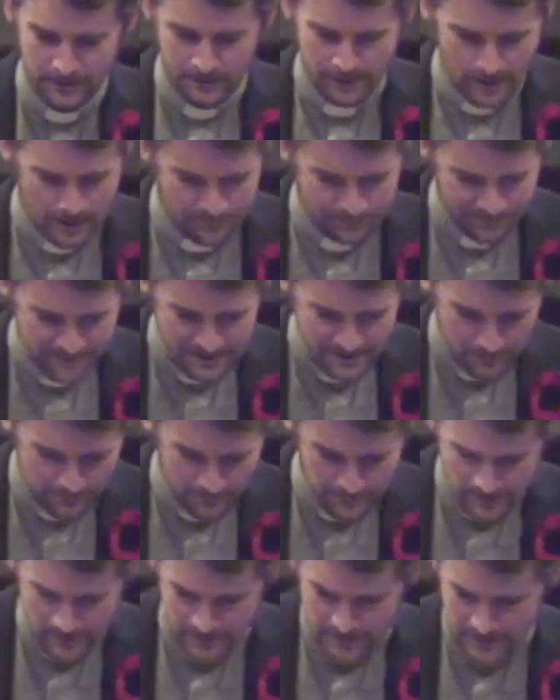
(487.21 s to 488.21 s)
Um, so,
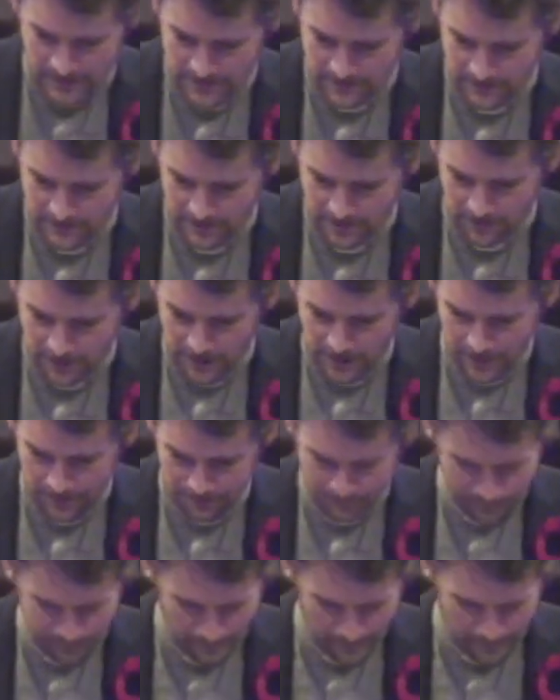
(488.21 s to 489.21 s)
first, let's think about
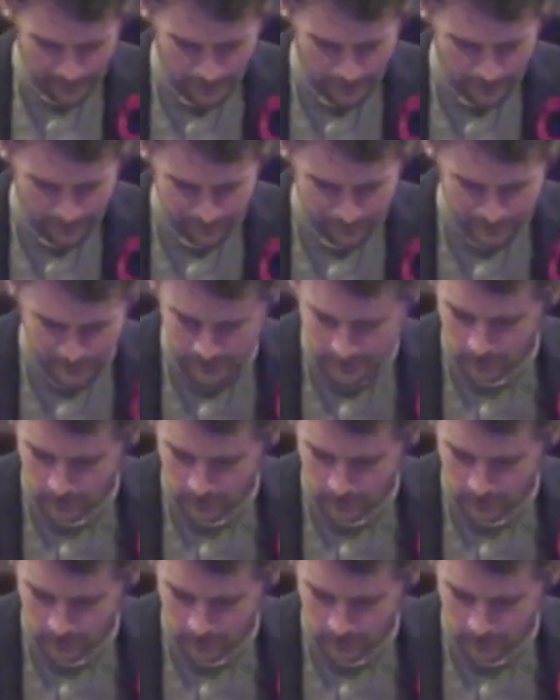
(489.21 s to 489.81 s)
um,